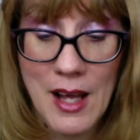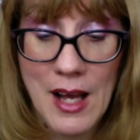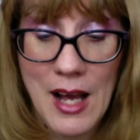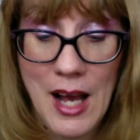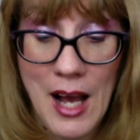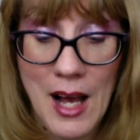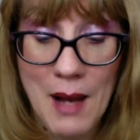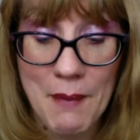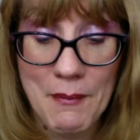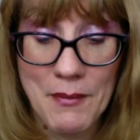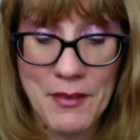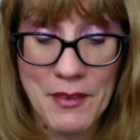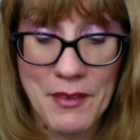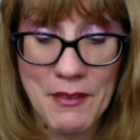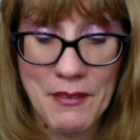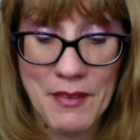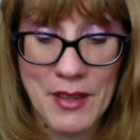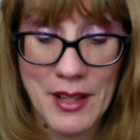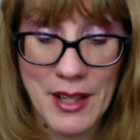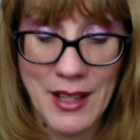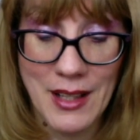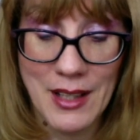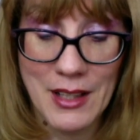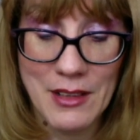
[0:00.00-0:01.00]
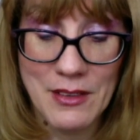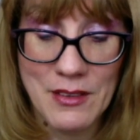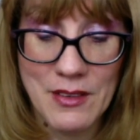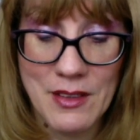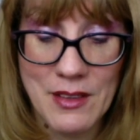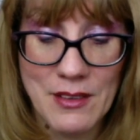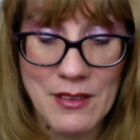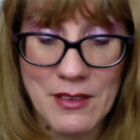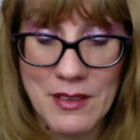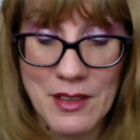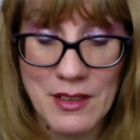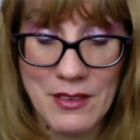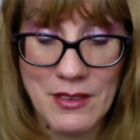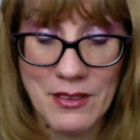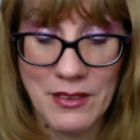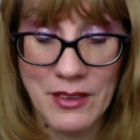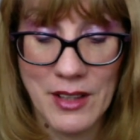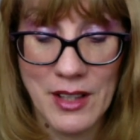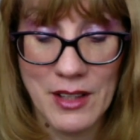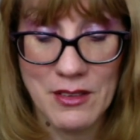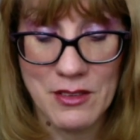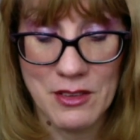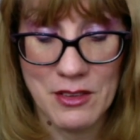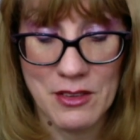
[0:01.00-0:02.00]
the vanilla. It's these
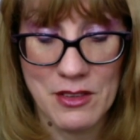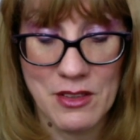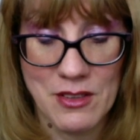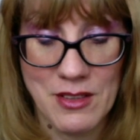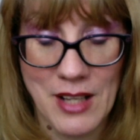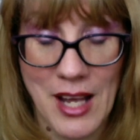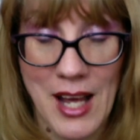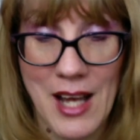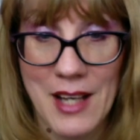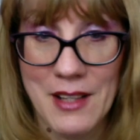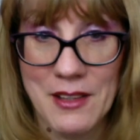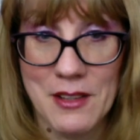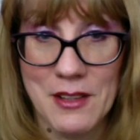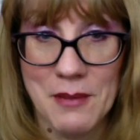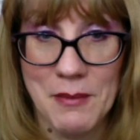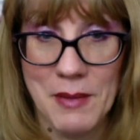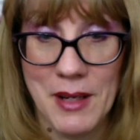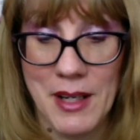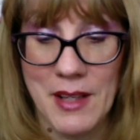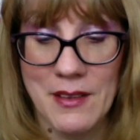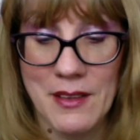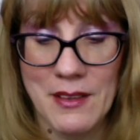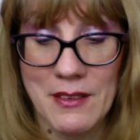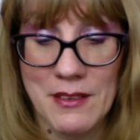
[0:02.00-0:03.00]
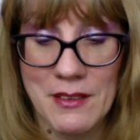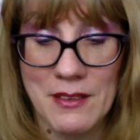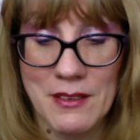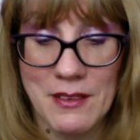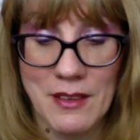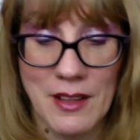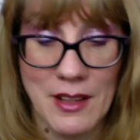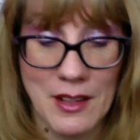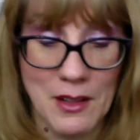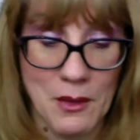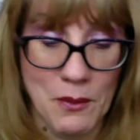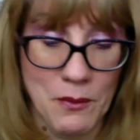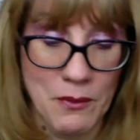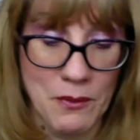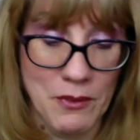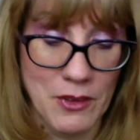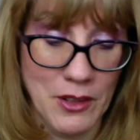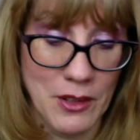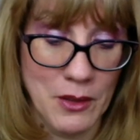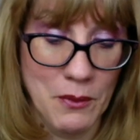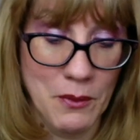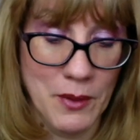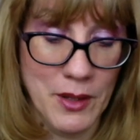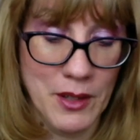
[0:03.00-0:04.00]
lids are just odd to me. This is like a
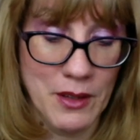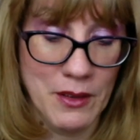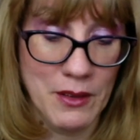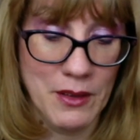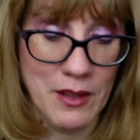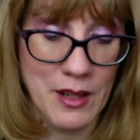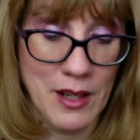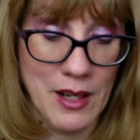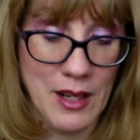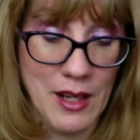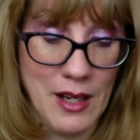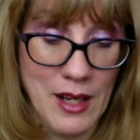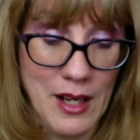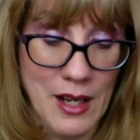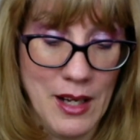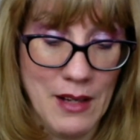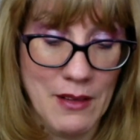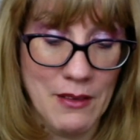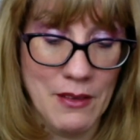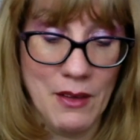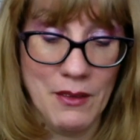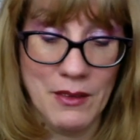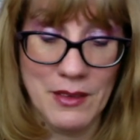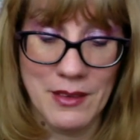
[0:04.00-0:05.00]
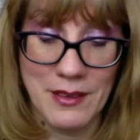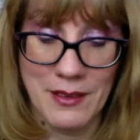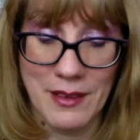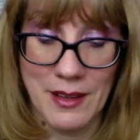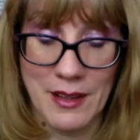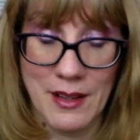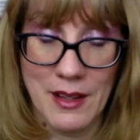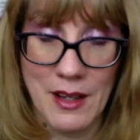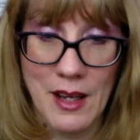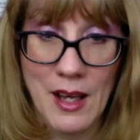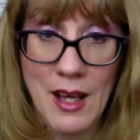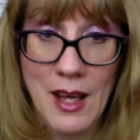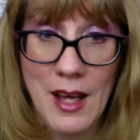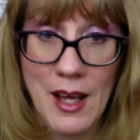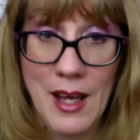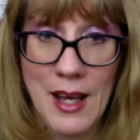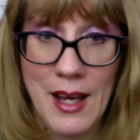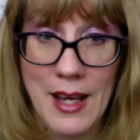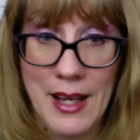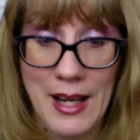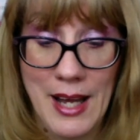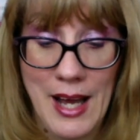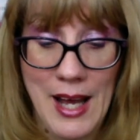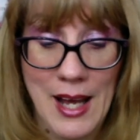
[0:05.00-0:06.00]
really weird, I don't know, it's like
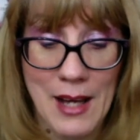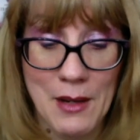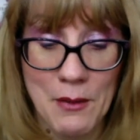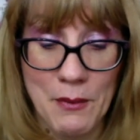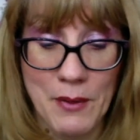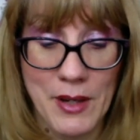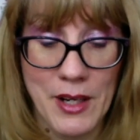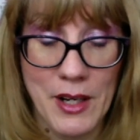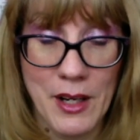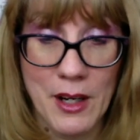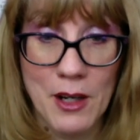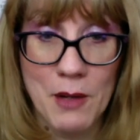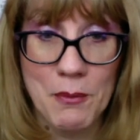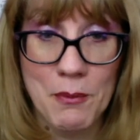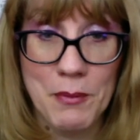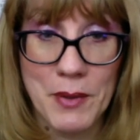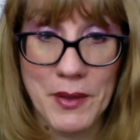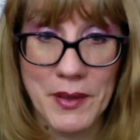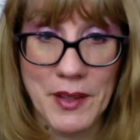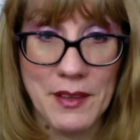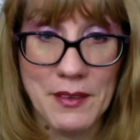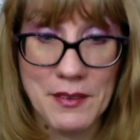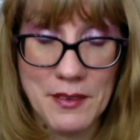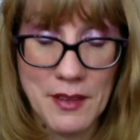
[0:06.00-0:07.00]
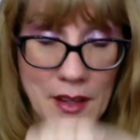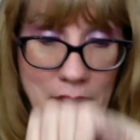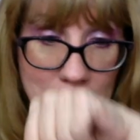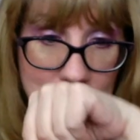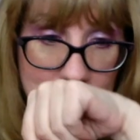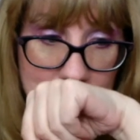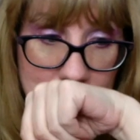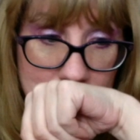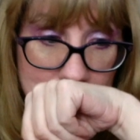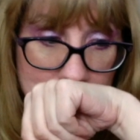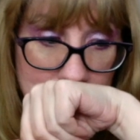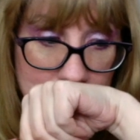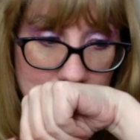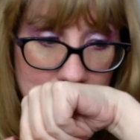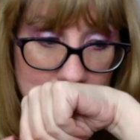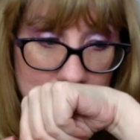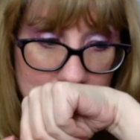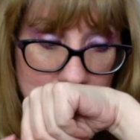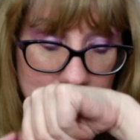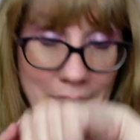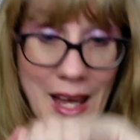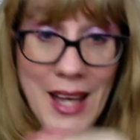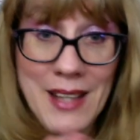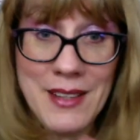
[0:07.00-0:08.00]
an odd way to open this.
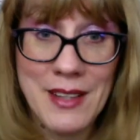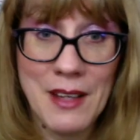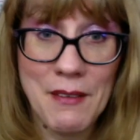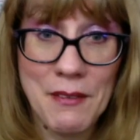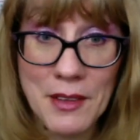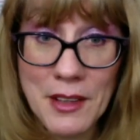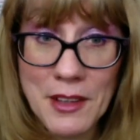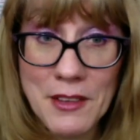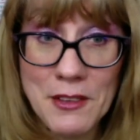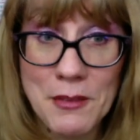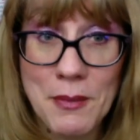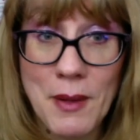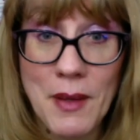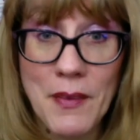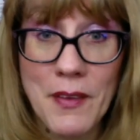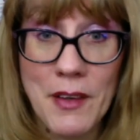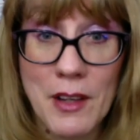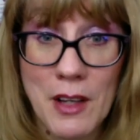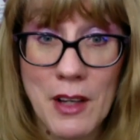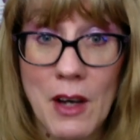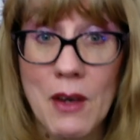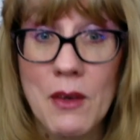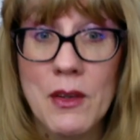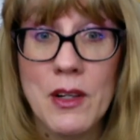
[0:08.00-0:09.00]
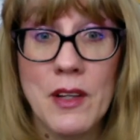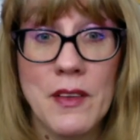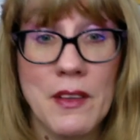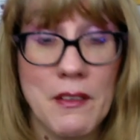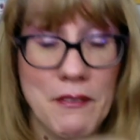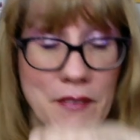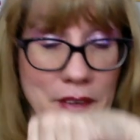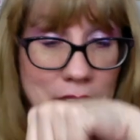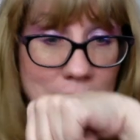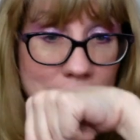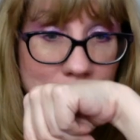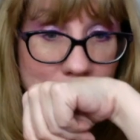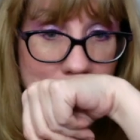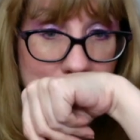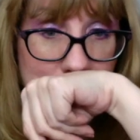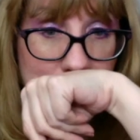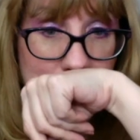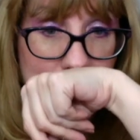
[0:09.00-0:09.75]
I definitely smell the cone and the vanilla,